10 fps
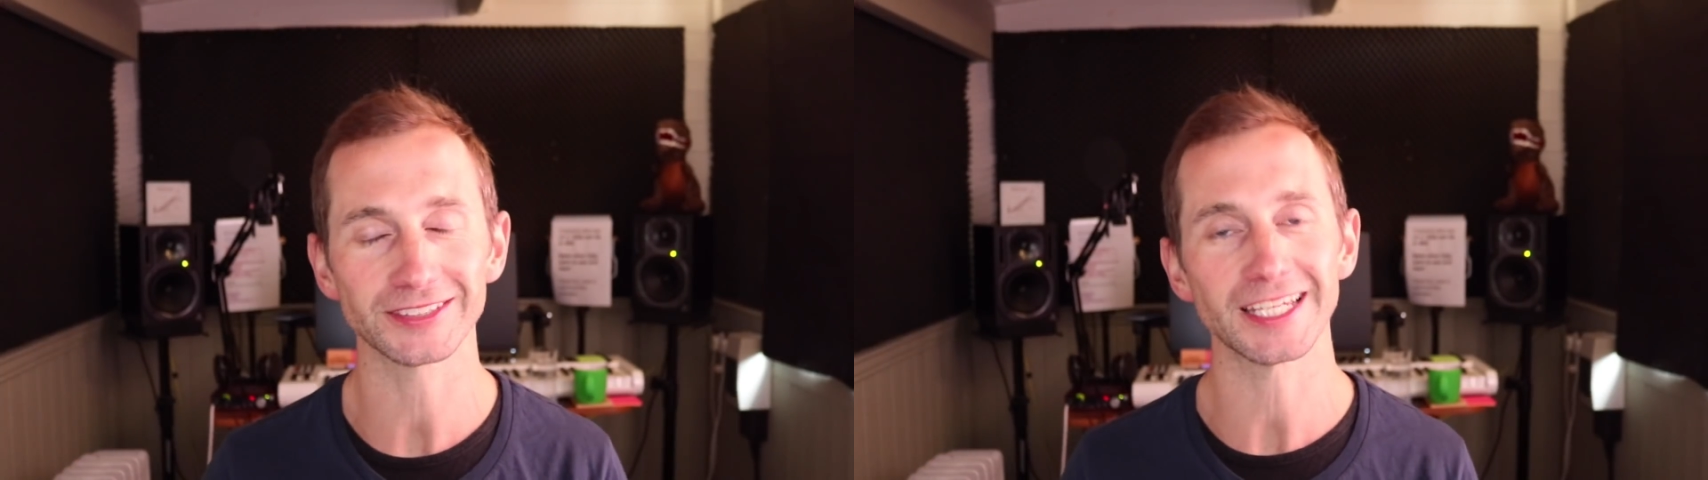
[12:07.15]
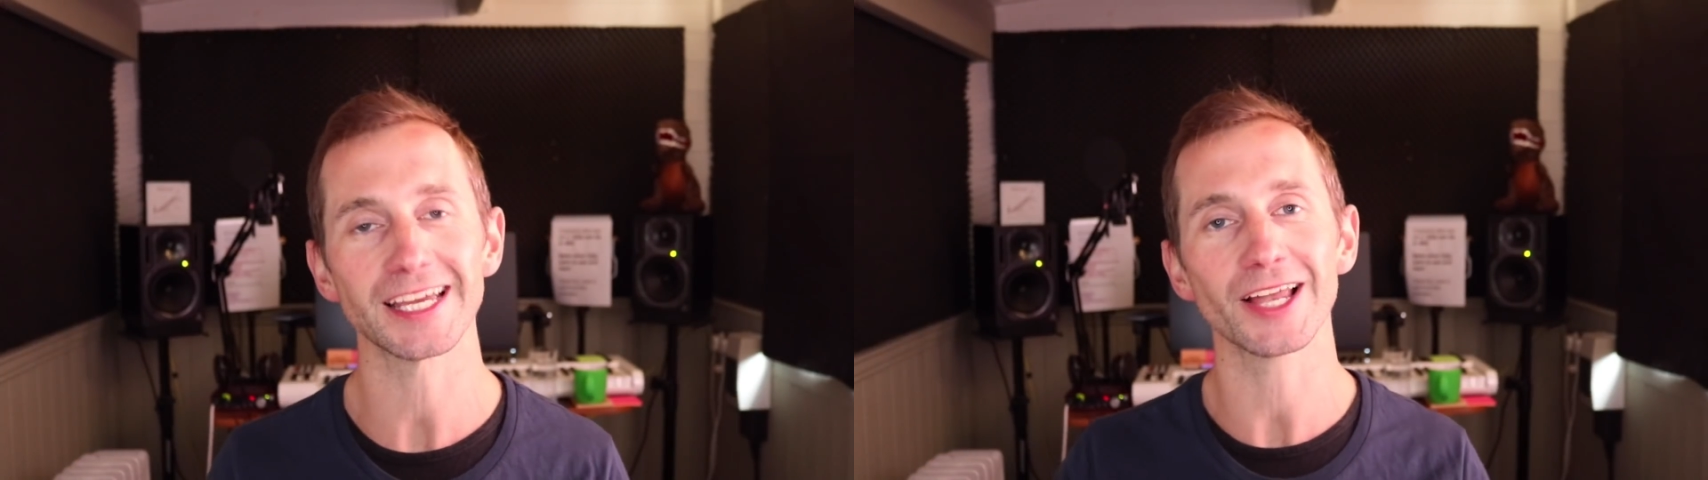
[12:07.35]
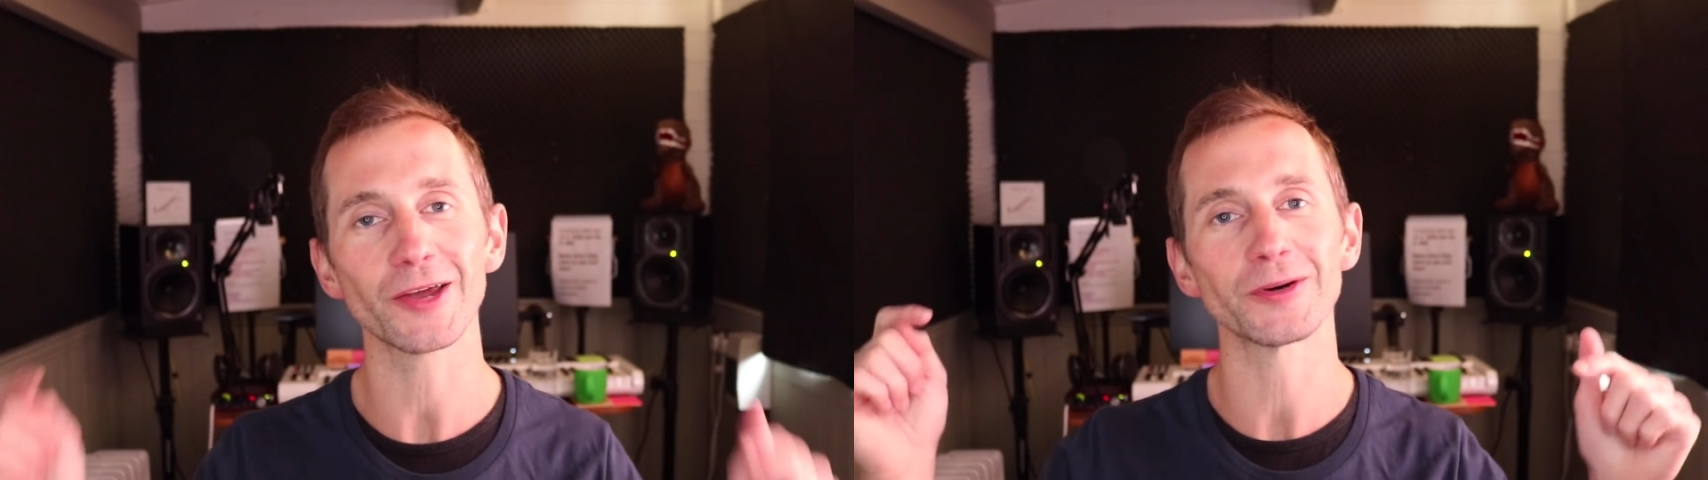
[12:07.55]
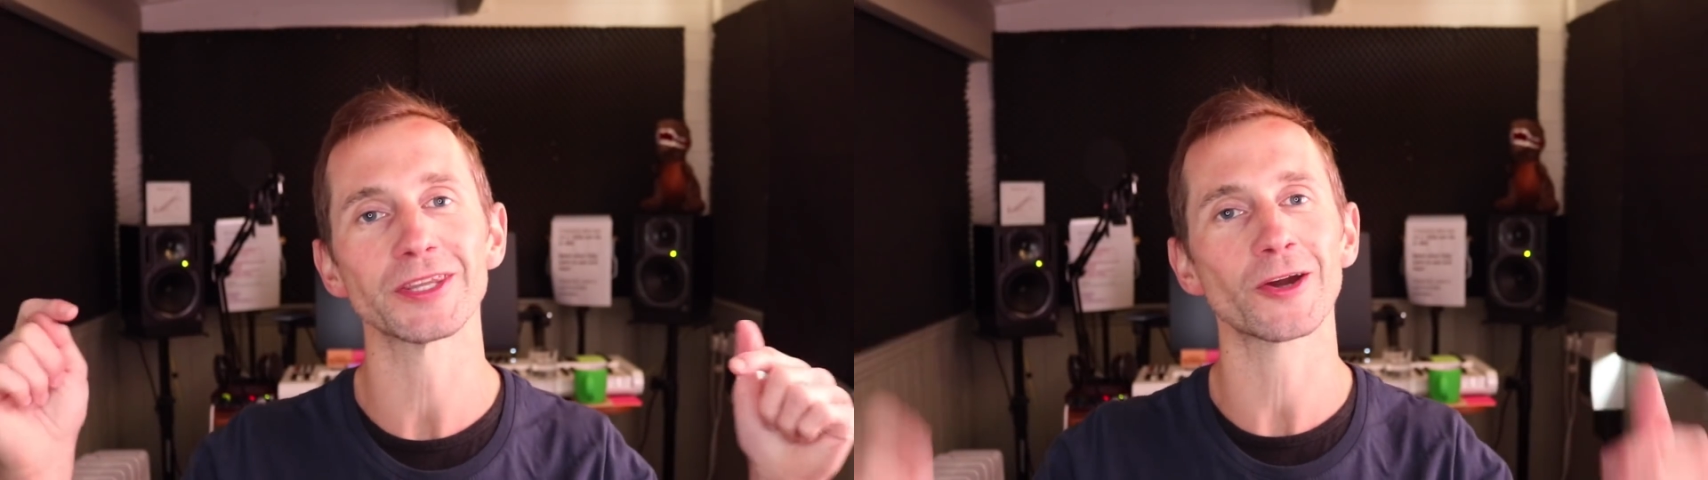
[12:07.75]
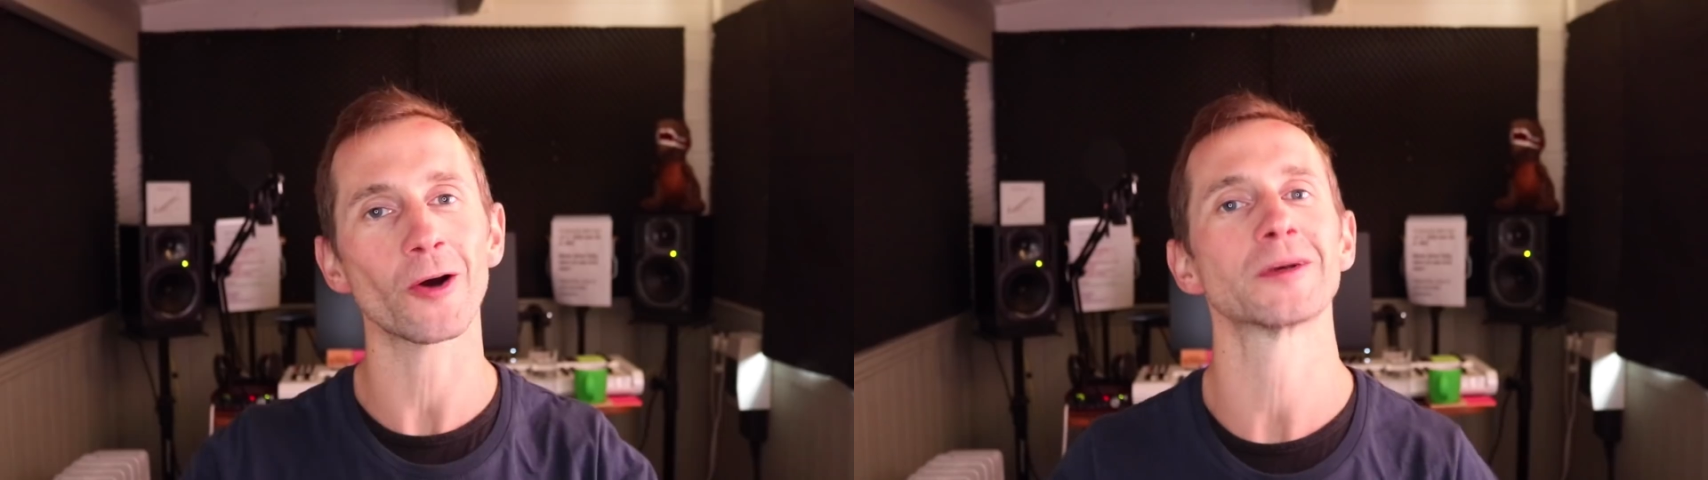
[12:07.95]
say hello in
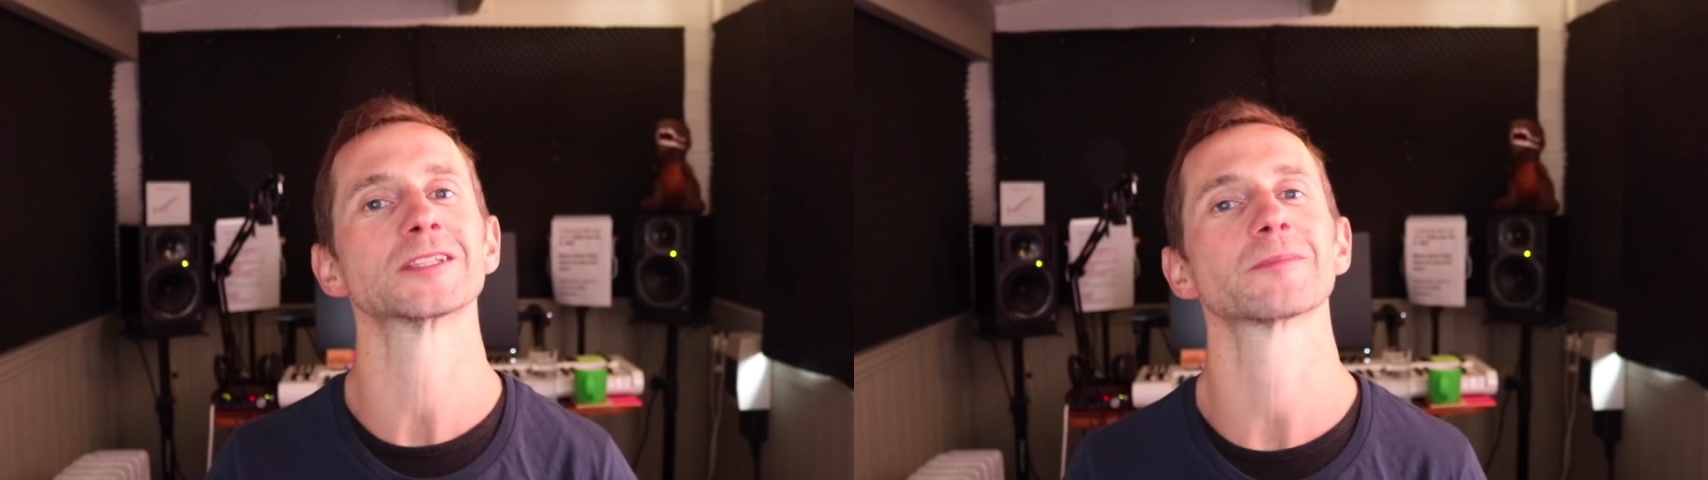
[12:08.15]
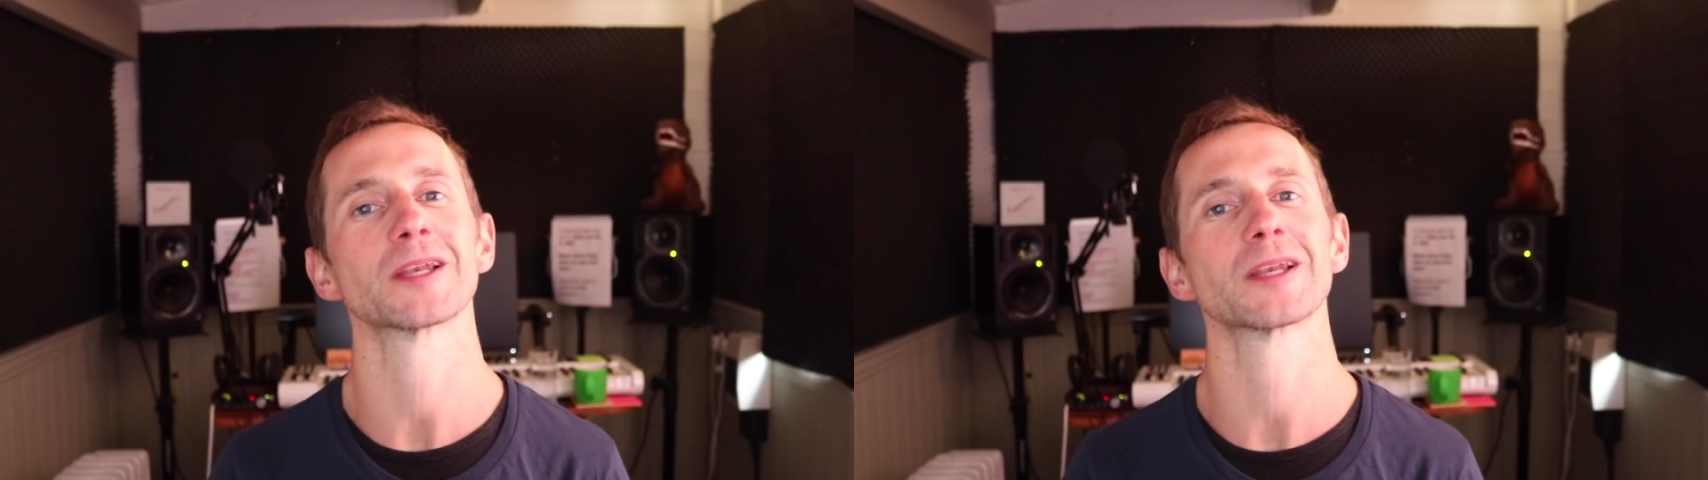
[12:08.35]
the comments